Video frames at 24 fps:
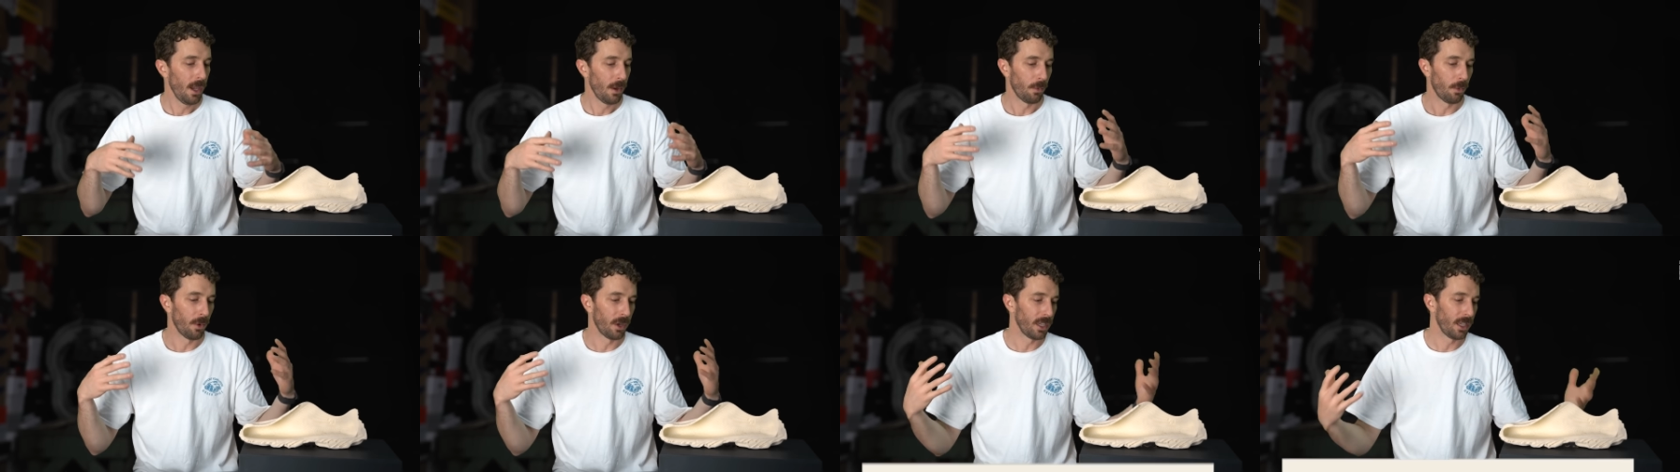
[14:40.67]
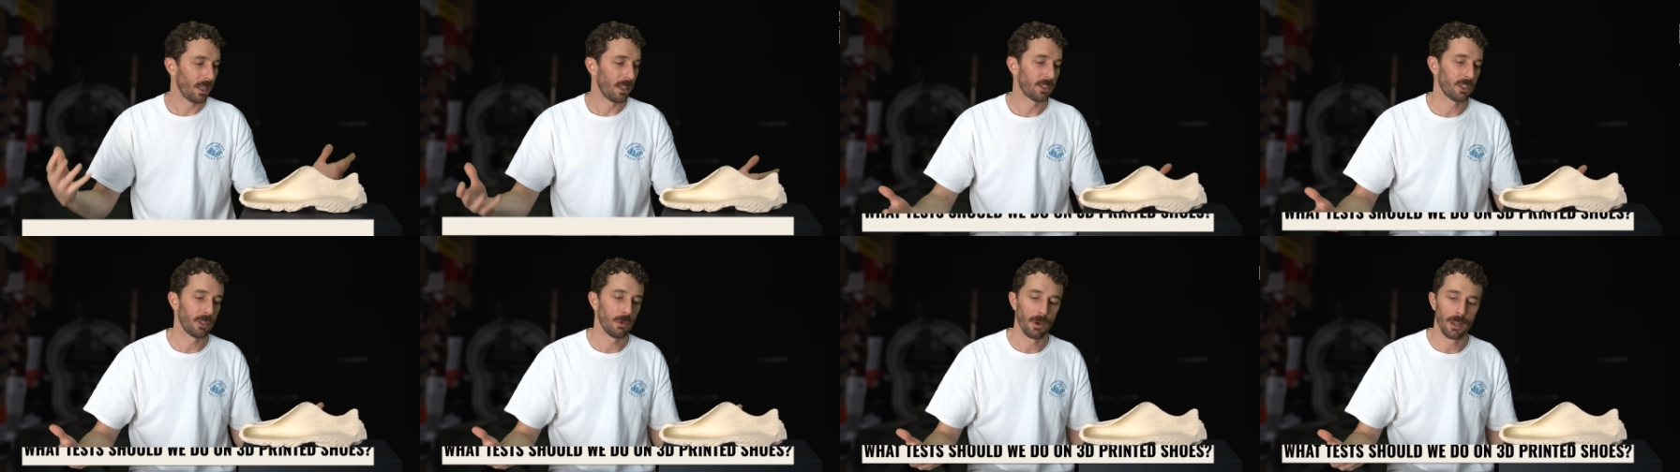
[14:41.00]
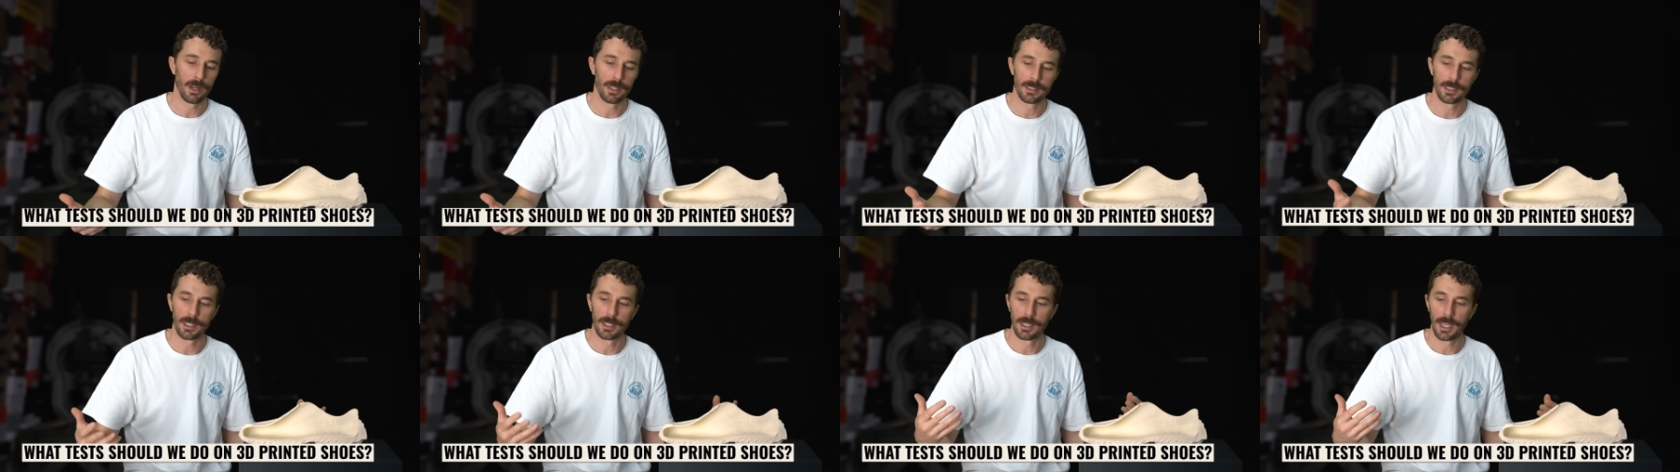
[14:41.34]
what else you you
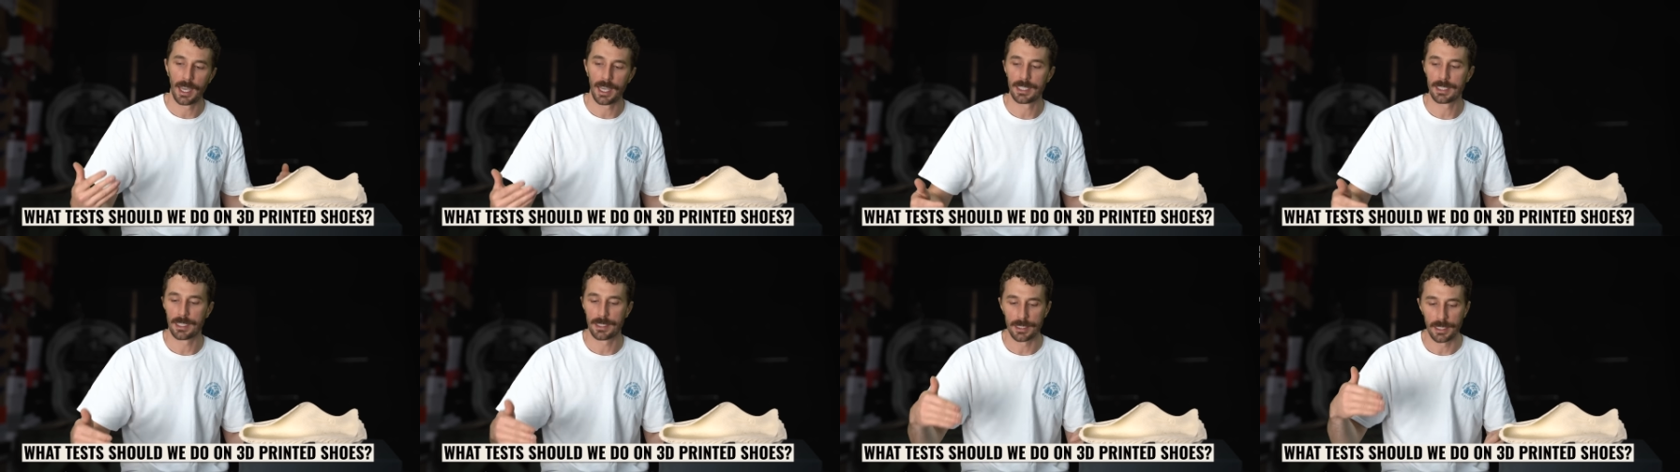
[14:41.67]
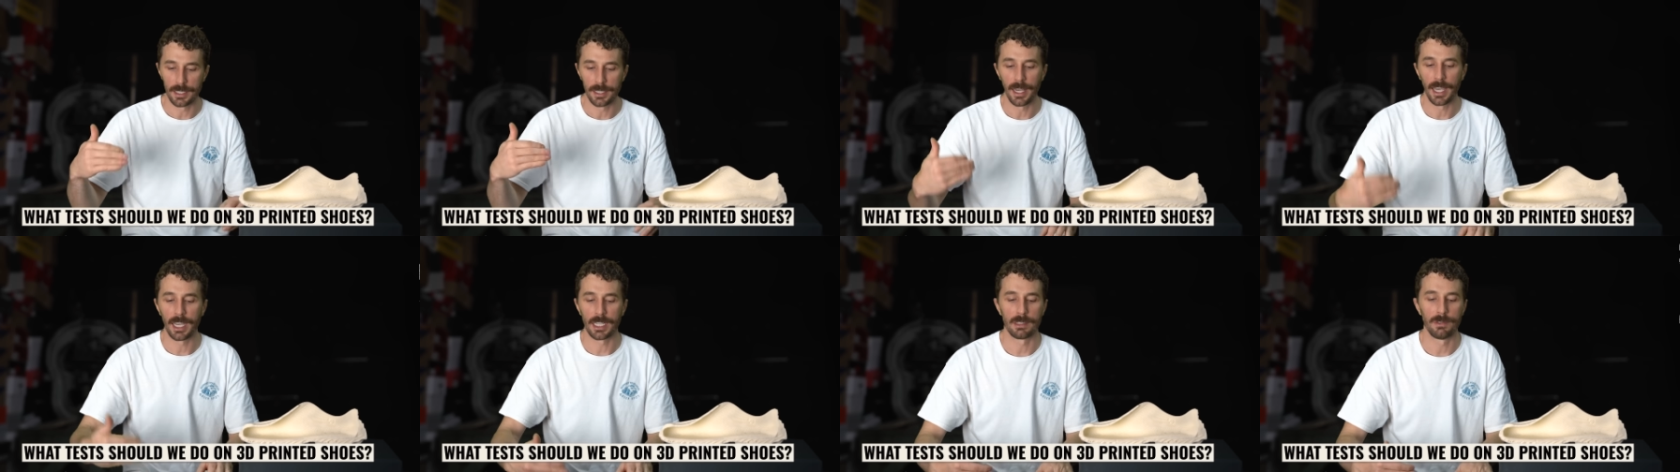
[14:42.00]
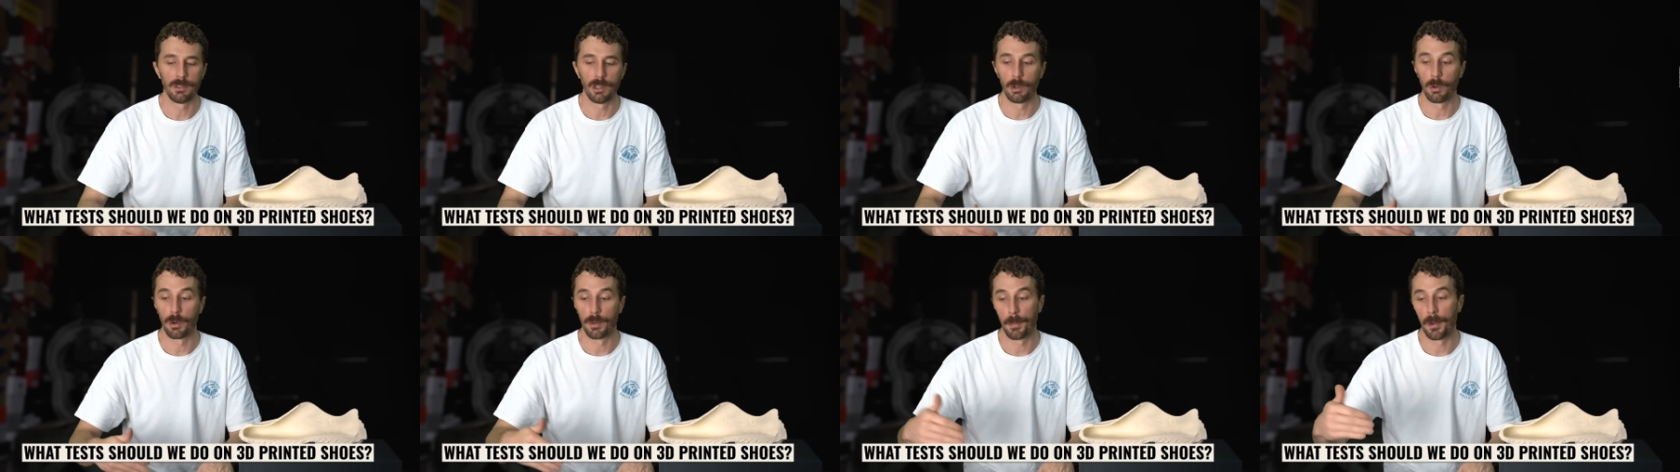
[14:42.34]
want us to test because the next
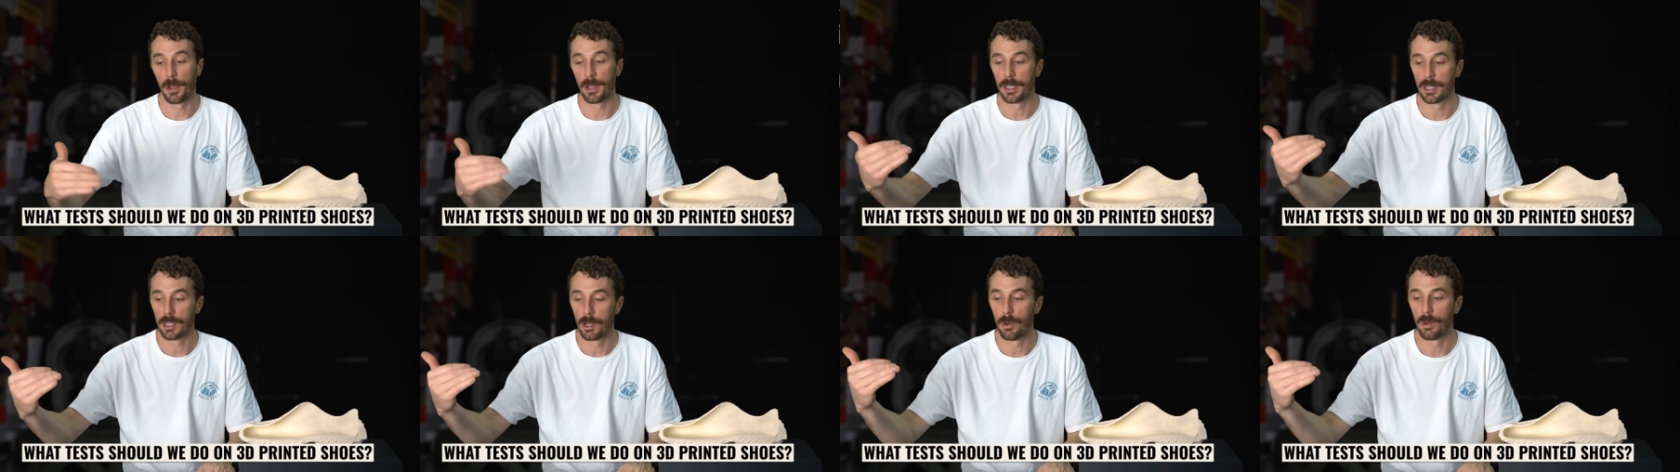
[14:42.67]
video we're probably going